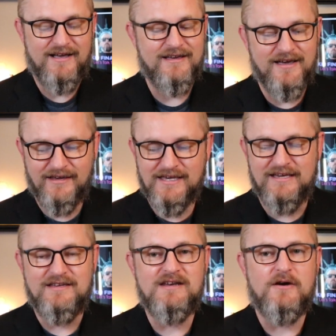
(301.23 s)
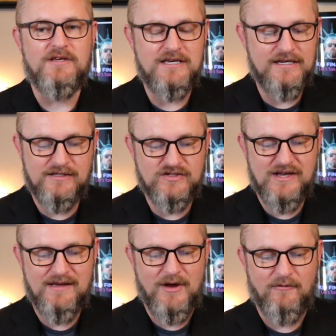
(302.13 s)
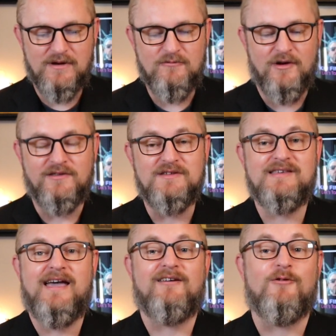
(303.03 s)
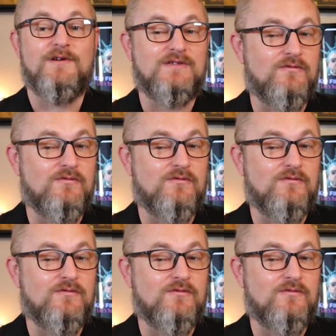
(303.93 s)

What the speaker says: Again, you know, each time I read one of these categories,